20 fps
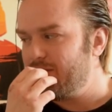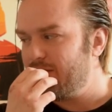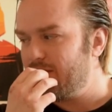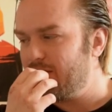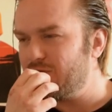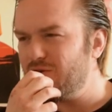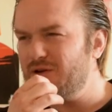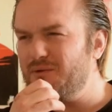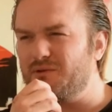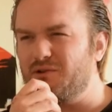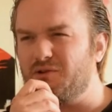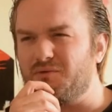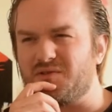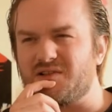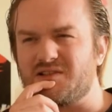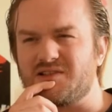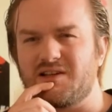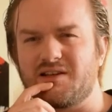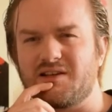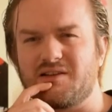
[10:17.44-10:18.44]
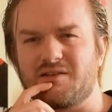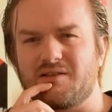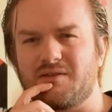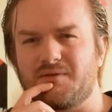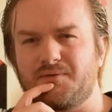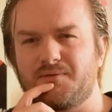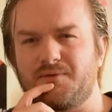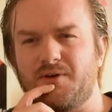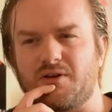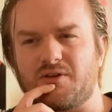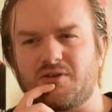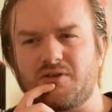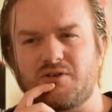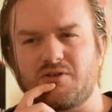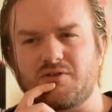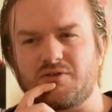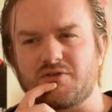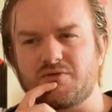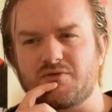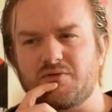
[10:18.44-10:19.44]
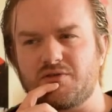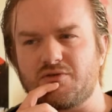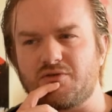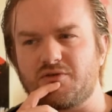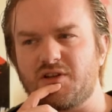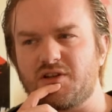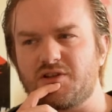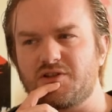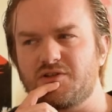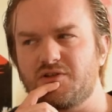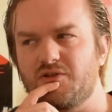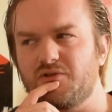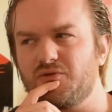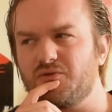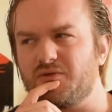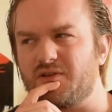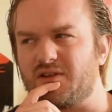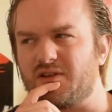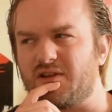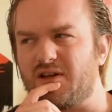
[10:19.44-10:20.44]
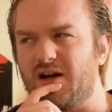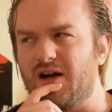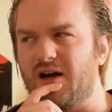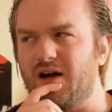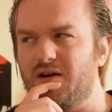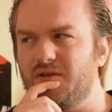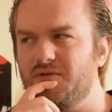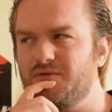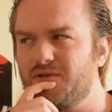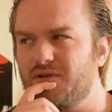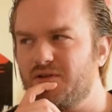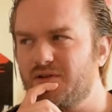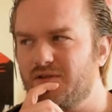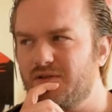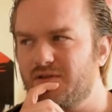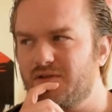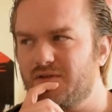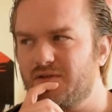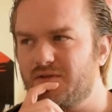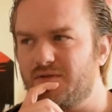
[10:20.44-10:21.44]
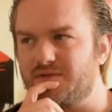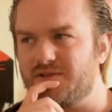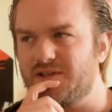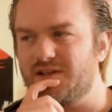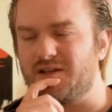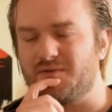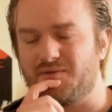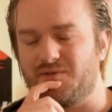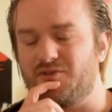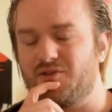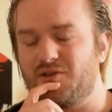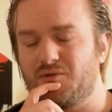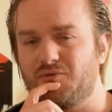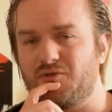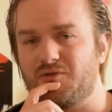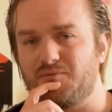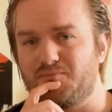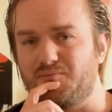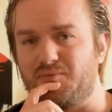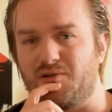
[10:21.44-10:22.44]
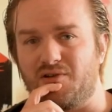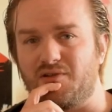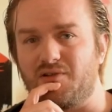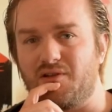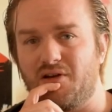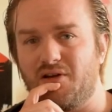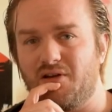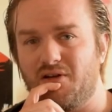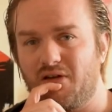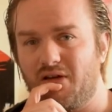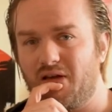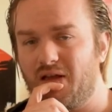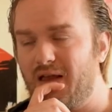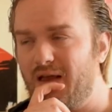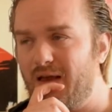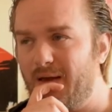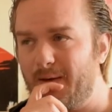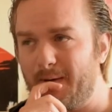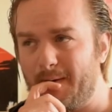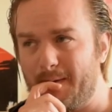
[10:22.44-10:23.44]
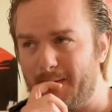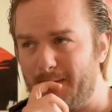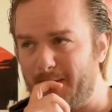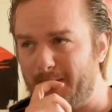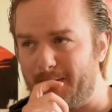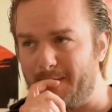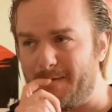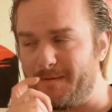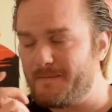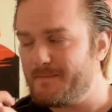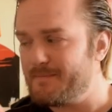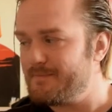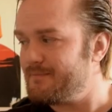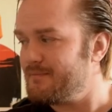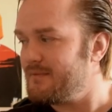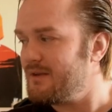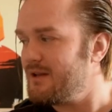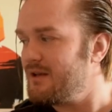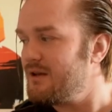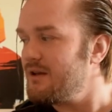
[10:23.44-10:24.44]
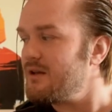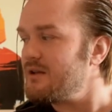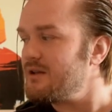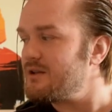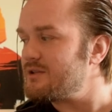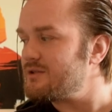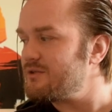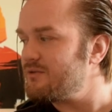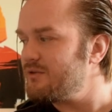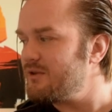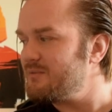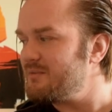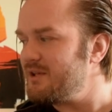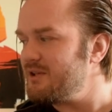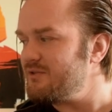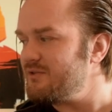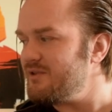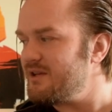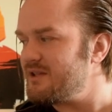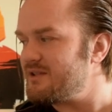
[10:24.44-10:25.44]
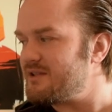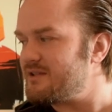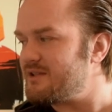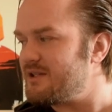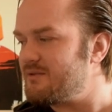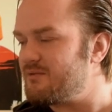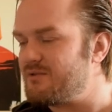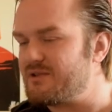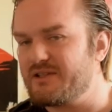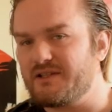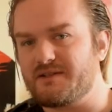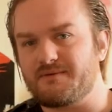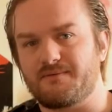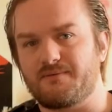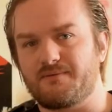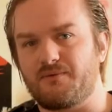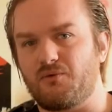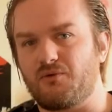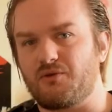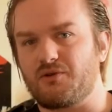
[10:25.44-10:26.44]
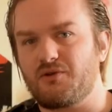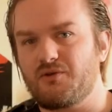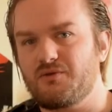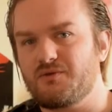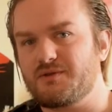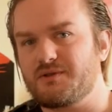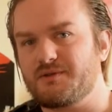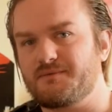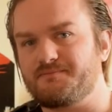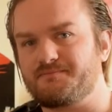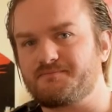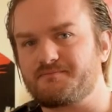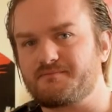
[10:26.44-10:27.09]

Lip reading: I don't even know if they said fuck on the Stranger Things show. I don't think they have. I said every other word bar that. Yeah. So it'll be interesting to see where season 4 goes,